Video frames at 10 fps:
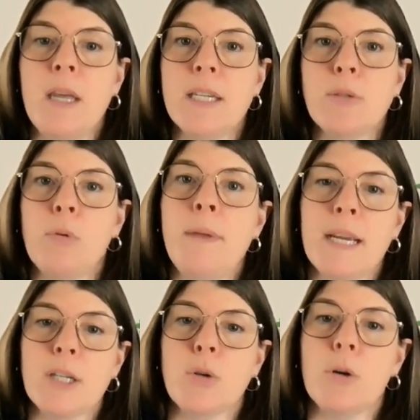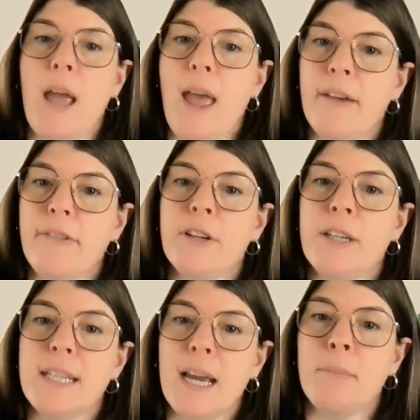This will make sure every
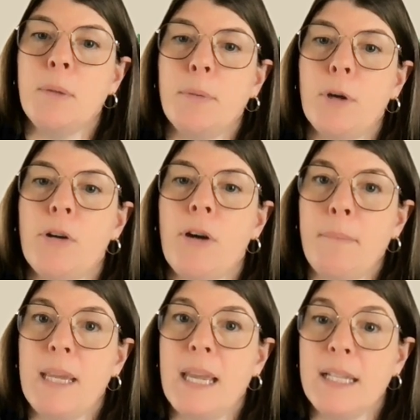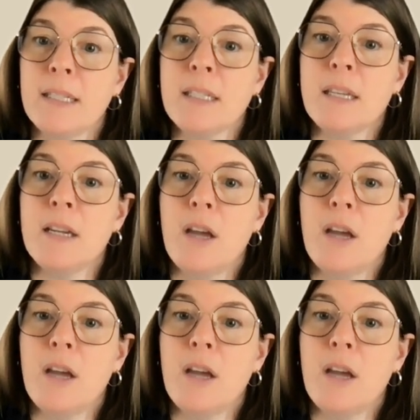time the program begins,